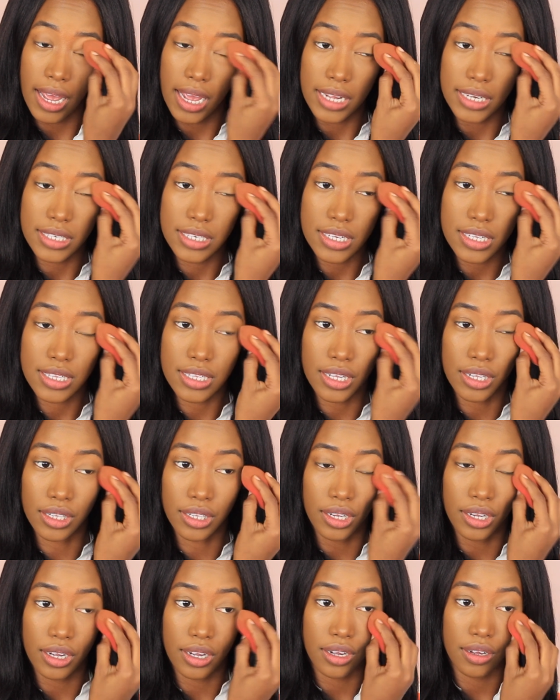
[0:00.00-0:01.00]
I just
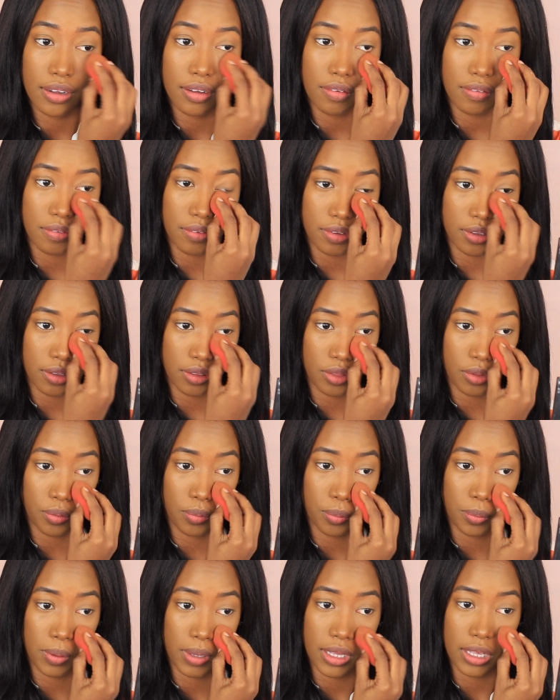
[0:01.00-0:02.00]
love the
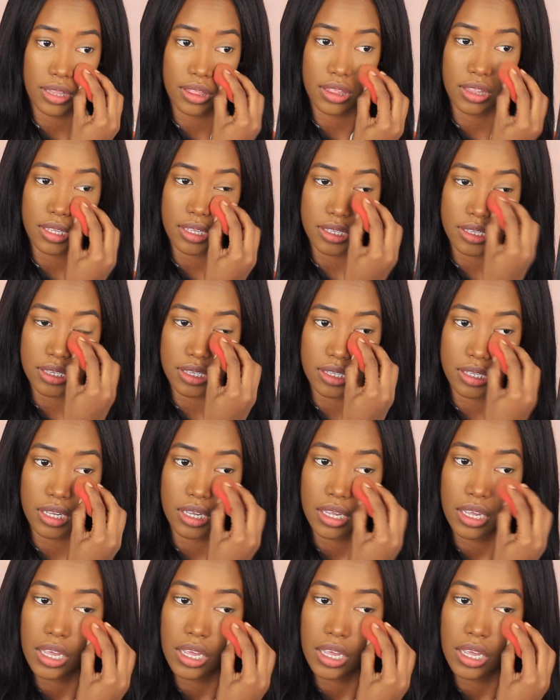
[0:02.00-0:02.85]
way this